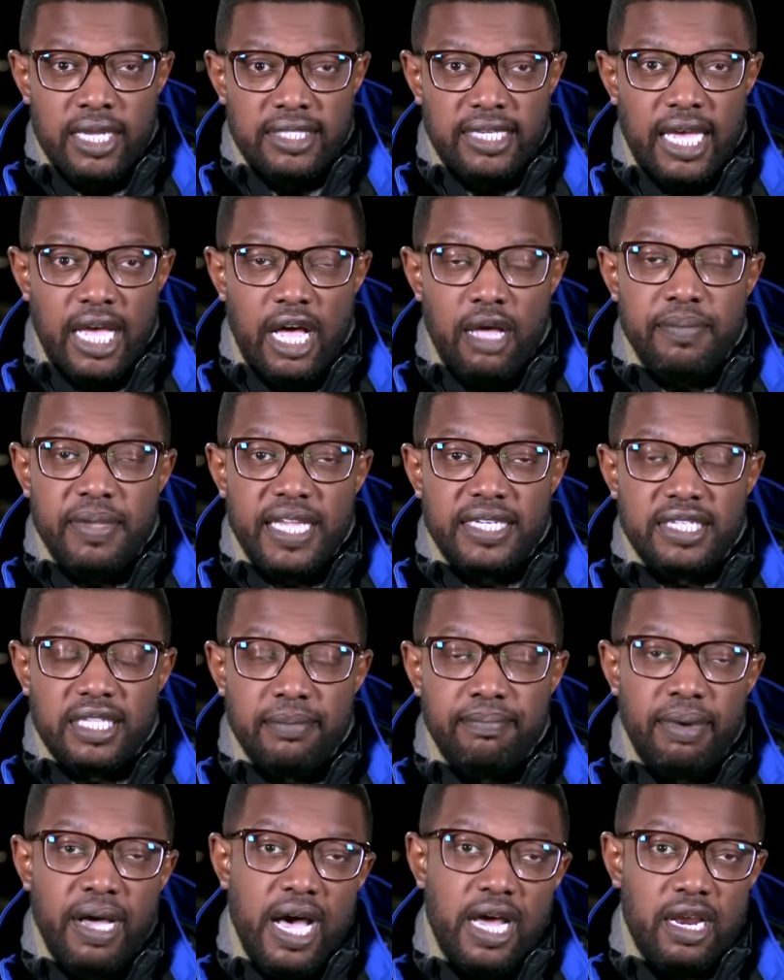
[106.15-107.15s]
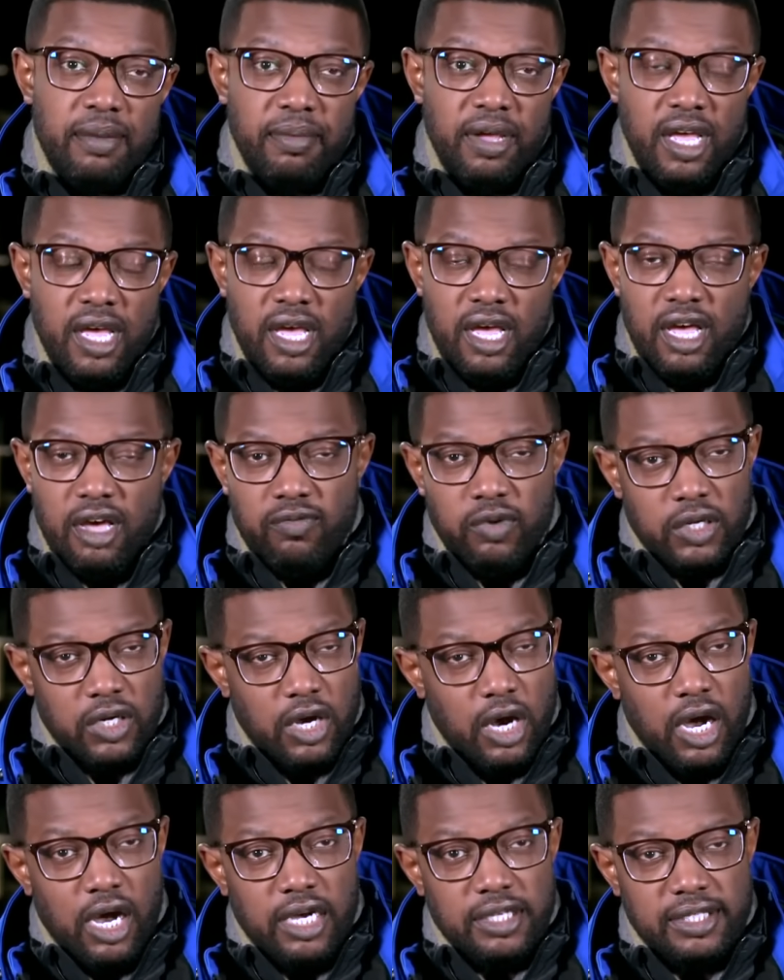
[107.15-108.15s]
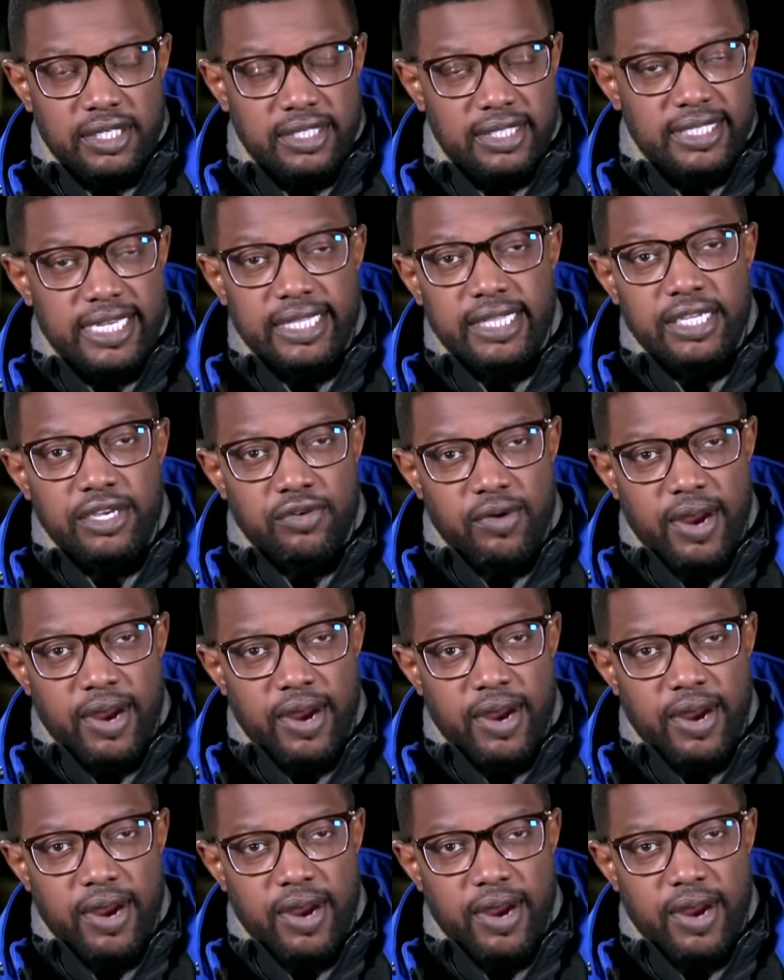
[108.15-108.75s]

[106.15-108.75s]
to help get to the bottom of what caused this deadly